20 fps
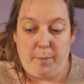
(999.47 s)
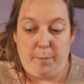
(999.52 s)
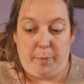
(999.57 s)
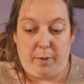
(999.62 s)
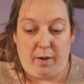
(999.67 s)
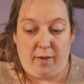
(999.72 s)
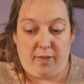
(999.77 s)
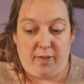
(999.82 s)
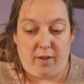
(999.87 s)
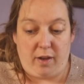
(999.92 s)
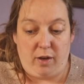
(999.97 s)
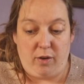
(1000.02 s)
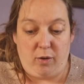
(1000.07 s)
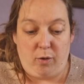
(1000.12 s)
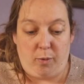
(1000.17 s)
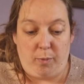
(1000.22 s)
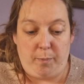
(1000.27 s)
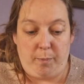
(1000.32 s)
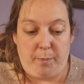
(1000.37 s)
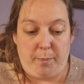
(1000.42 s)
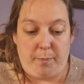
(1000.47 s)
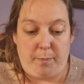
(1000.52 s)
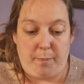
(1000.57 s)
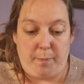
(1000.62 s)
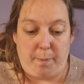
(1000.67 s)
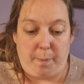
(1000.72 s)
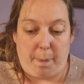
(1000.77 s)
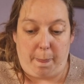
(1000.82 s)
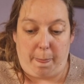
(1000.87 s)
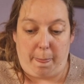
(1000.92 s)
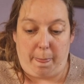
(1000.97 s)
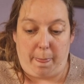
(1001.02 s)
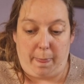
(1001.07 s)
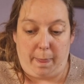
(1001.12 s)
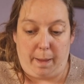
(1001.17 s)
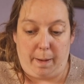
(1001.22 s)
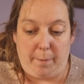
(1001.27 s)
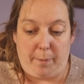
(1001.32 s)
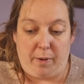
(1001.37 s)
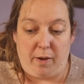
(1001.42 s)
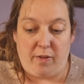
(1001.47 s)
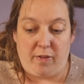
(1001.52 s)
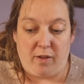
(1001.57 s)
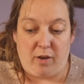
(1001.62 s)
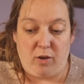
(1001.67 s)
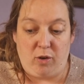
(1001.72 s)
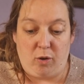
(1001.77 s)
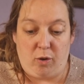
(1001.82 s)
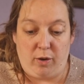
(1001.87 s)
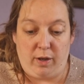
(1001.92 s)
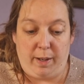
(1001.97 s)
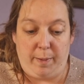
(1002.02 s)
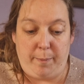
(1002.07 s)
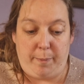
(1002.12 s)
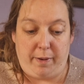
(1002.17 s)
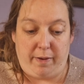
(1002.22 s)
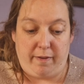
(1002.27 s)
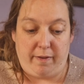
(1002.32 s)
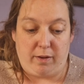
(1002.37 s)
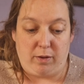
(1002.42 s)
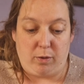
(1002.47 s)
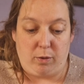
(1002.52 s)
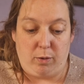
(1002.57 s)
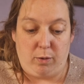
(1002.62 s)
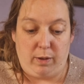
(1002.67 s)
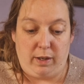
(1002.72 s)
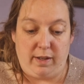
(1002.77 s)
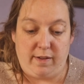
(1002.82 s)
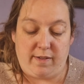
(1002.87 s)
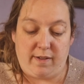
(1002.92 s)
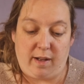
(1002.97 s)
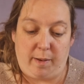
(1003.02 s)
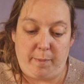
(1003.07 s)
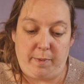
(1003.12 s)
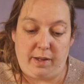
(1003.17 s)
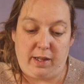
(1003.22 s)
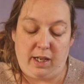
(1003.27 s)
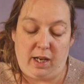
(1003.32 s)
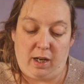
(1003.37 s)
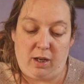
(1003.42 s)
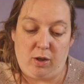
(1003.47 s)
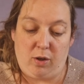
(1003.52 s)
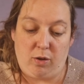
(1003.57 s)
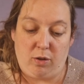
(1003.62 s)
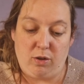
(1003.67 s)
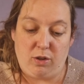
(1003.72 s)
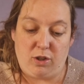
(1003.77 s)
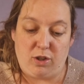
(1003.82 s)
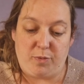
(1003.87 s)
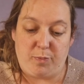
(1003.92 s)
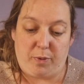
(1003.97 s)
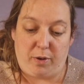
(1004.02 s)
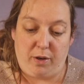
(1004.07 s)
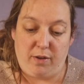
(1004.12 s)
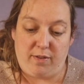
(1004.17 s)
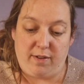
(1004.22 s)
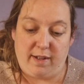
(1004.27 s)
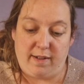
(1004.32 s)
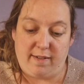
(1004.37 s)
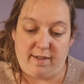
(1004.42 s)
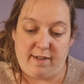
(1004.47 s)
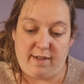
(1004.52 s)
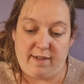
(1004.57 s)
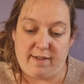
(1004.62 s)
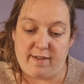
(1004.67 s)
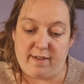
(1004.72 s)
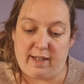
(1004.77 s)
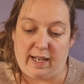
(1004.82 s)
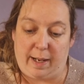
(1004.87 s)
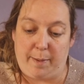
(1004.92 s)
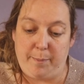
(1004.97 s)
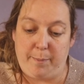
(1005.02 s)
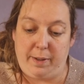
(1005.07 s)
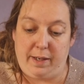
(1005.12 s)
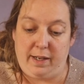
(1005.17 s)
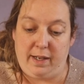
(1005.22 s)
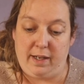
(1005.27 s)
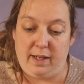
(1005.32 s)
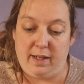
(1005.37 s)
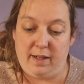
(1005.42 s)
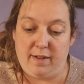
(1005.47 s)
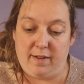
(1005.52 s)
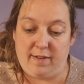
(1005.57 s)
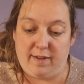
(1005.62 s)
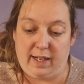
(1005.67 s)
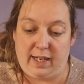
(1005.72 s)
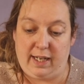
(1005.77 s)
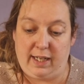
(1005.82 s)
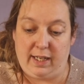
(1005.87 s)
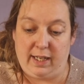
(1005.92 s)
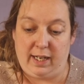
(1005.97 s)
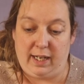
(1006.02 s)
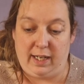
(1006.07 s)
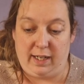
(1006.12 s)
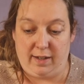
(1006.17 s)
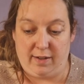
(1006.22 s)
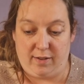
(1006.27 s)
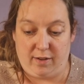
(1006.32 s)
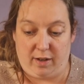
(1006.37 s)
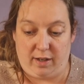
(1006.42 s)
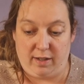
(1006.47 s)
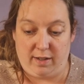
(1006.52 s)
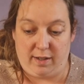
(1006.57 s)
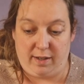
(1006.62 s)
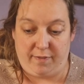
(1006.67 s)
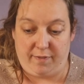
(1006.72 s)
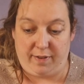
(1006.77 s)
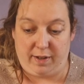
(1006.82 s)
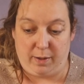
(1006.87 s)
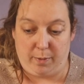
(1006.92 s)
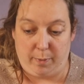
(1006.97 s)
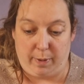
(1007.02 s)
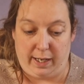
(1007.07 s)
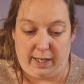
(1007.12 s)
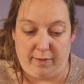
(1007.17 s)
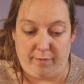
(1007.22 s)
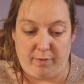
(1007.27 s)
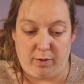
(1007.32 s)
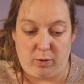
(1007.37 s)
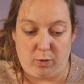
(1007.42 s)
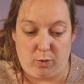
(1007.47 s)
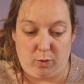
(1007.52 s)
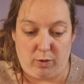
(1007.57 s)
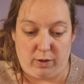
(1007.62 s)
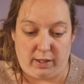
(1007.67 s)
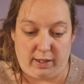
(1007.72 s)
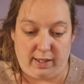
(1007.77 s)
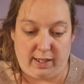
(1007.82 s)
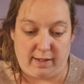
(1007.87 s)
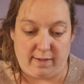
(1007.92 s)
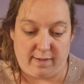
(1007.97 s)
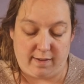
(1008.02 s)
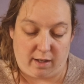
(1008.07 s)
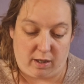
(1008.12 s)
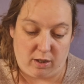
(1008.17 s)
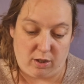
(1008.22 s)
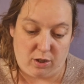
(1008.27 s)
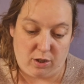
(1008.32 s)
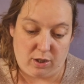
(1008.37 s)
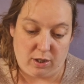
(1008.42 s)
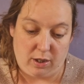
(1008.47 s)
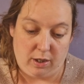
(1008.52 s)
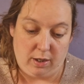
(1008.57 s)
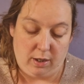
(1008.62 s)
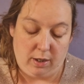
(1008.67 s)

Both are non-empirical, as some of the unconscious processes can be seen in a scientific way and recorded as such.